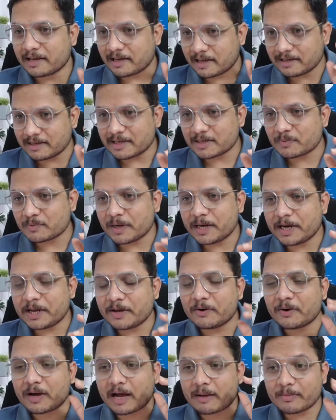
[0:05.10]
In this
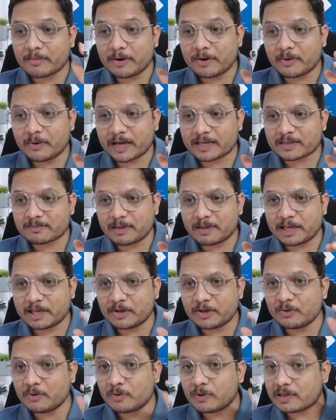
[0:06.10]
video, I am going to explain
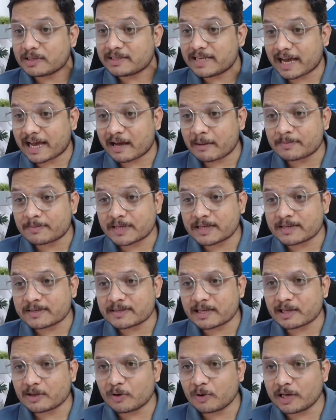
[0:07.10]
you Jacobson's
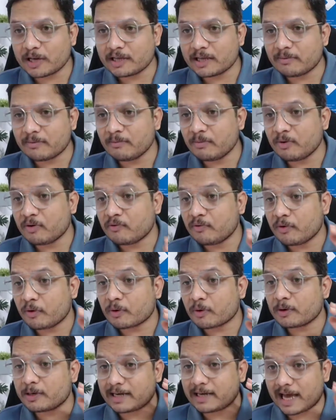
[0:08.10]
algorithm
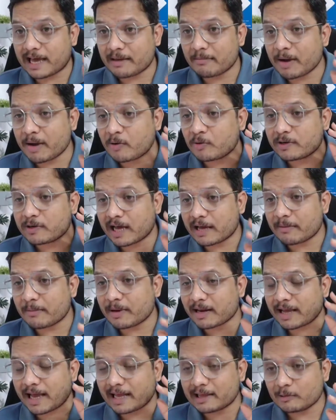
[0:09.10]
for timeout
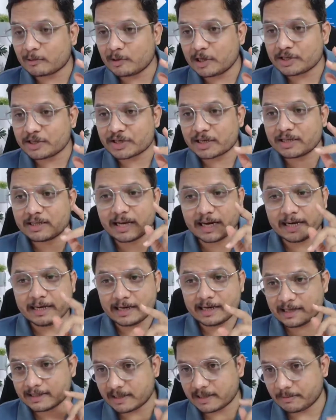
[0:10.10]
timer calculation
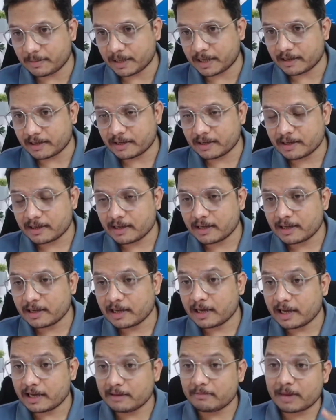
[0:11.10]
in T C P.
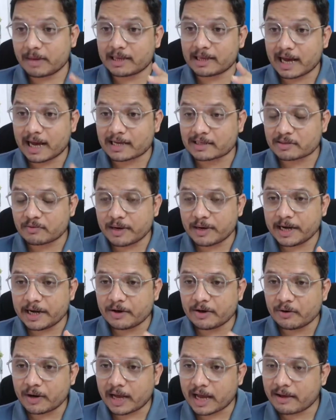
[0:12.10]
In my last
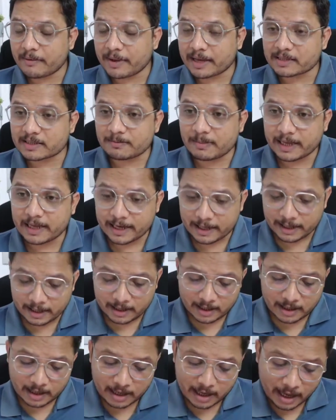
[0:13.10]
video, I have explained
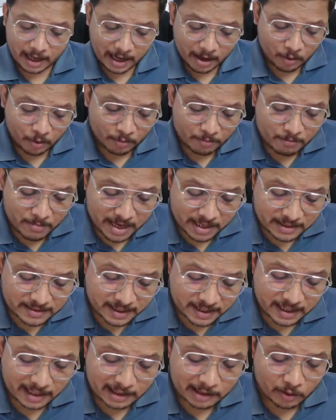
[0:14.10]
how
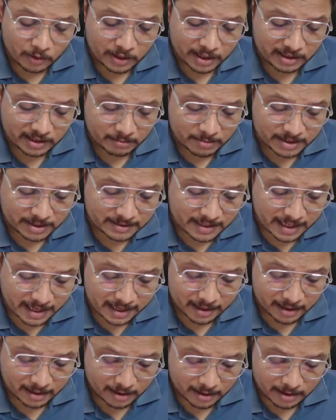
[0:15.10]
basic algorithm is
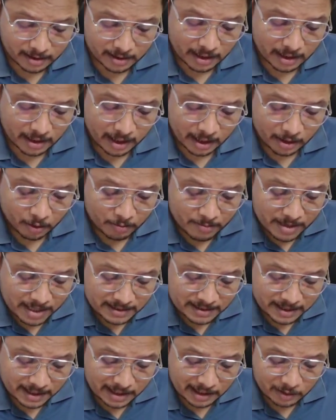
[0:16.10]
there, how
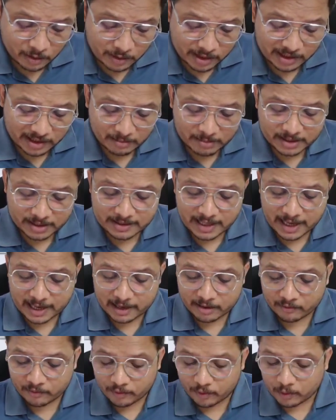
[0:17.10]
basic algorithm is
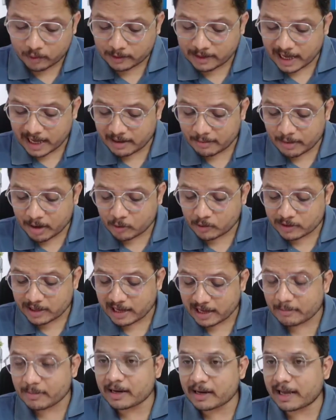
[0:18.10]
there for timeout
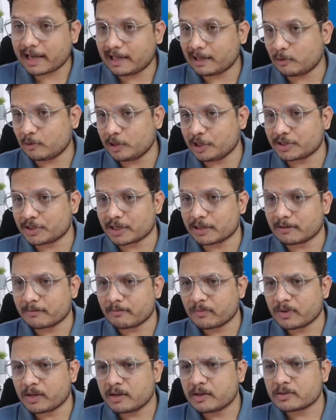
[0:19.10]
timer calculation.
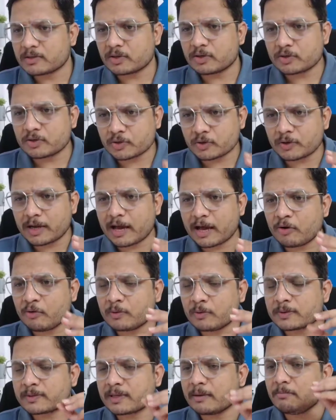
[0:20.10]
So you should have
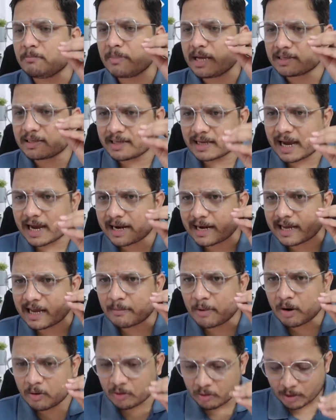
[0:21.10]
some basic idea
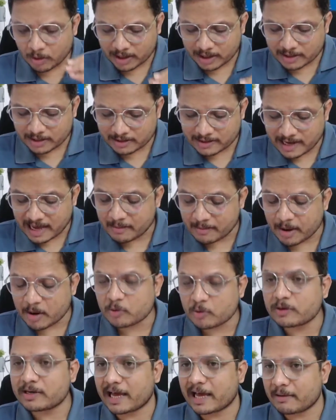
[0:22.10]
about what is
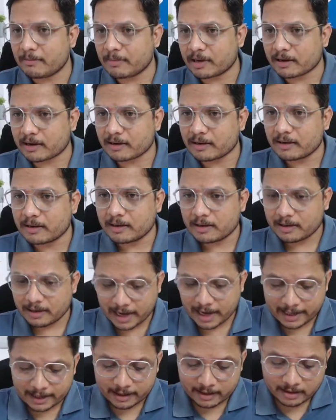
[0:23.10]
timeout timer,
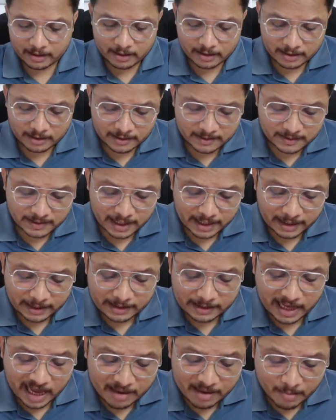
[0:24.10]
right? See,
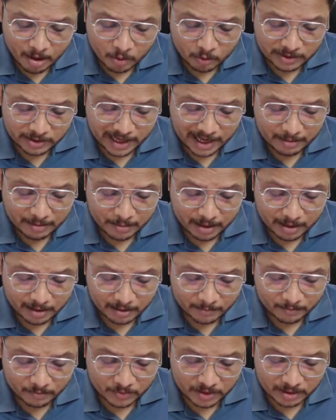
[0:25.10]
timeout timer
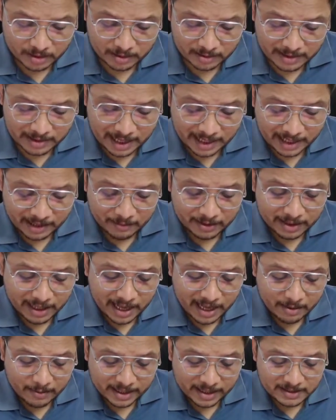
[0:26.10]
that even
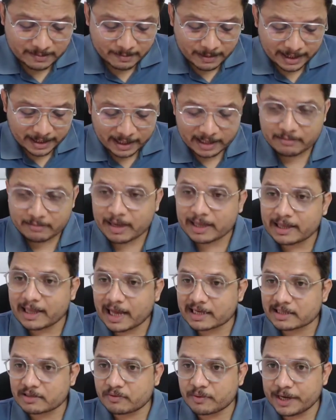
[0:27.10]
I have explained in my
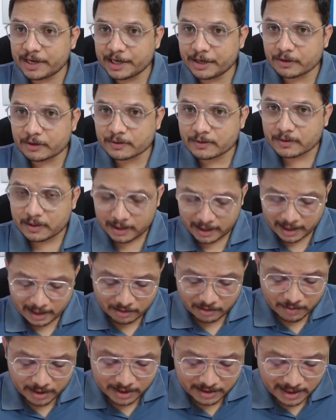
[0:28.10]
last videos,
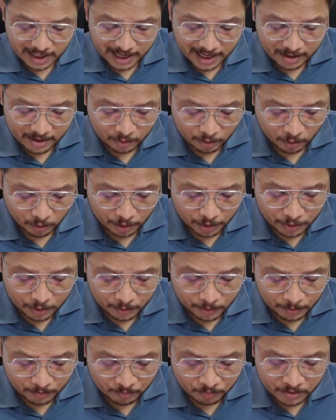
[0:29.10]
in which I have told
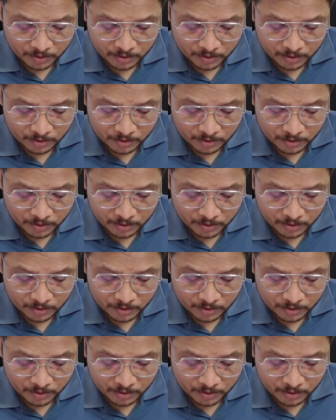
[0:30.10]
you